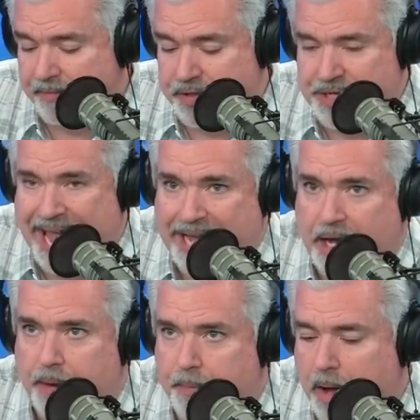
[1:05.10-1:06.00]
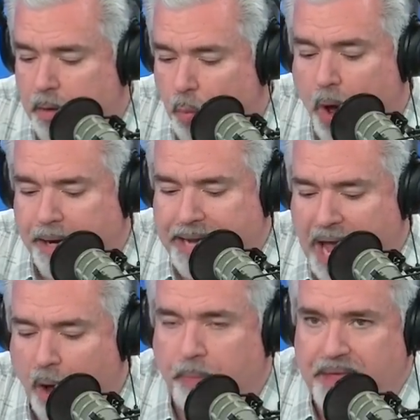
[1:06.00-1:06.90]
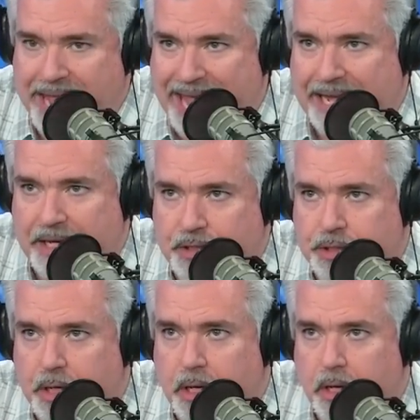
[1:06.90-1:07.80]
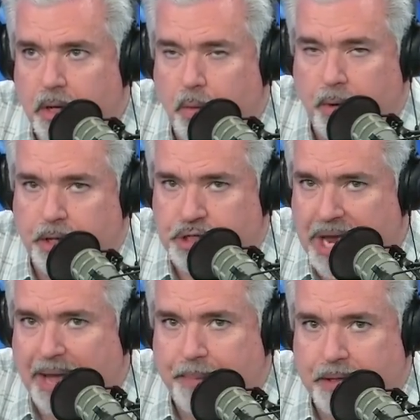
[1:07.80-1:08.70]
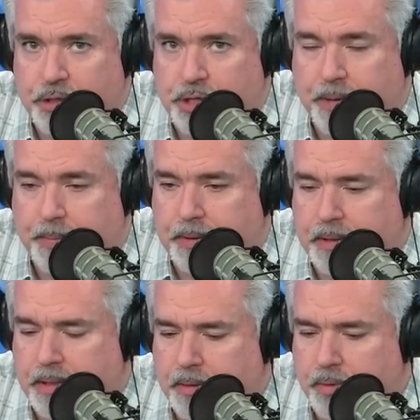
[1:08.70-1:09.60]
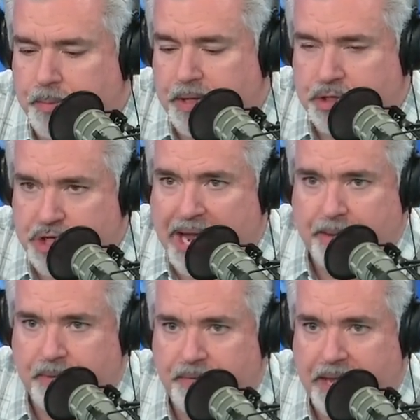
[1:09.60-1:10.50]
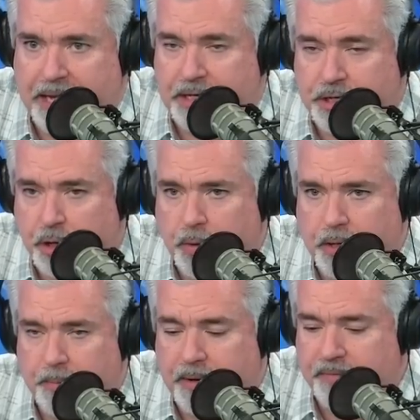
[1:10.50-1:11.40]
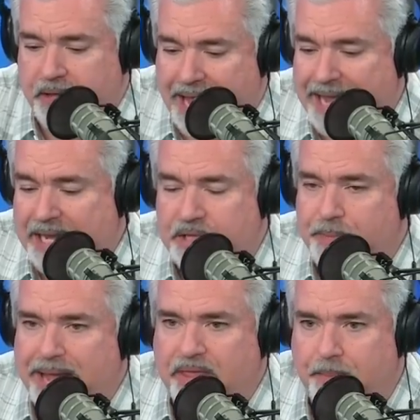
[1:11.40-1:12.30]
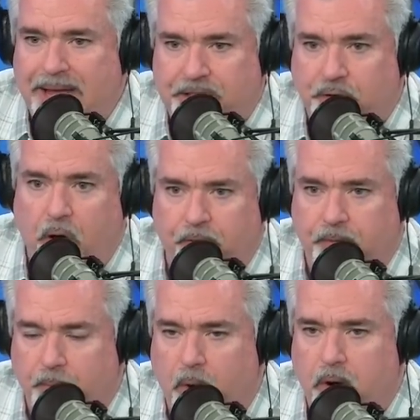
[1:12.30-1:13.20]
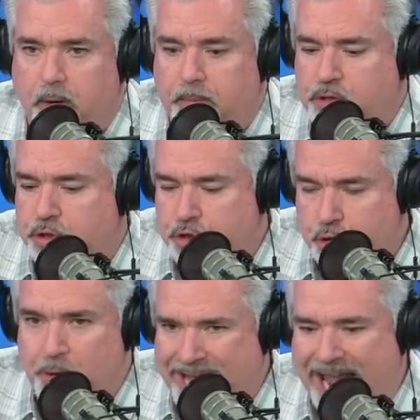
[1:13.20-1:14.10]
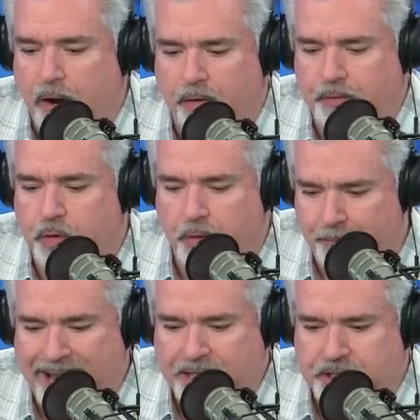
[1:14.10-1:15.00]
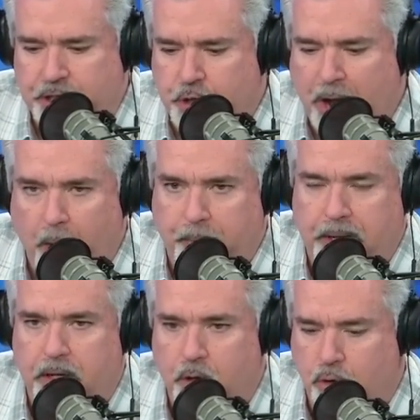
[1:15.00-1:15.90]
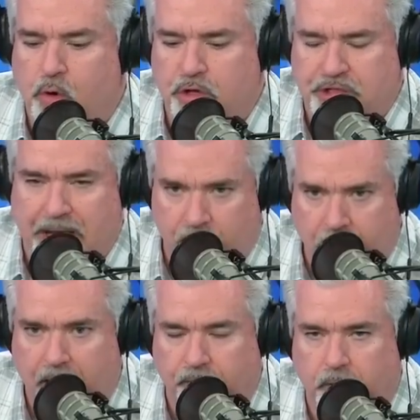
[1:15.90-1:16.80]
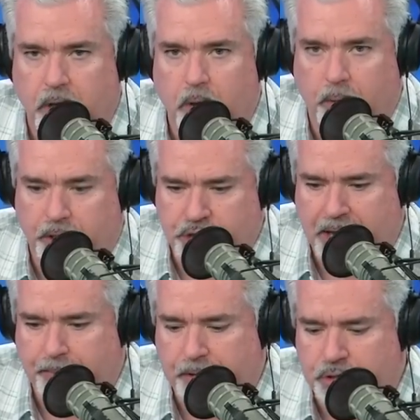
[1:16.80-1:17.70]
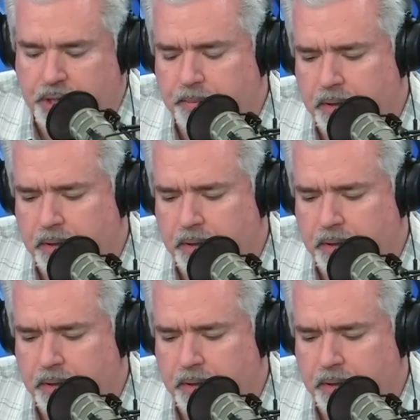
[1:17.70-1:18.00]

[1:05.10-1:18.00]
this hang-up on wanting to help the Yankees win a championship, and it would be a shame if they didn't do it. I mean, if the Yankees make the best offer, Mark, I mean, should you care if you're the Mets that you're helping your crosstown rival win a championship?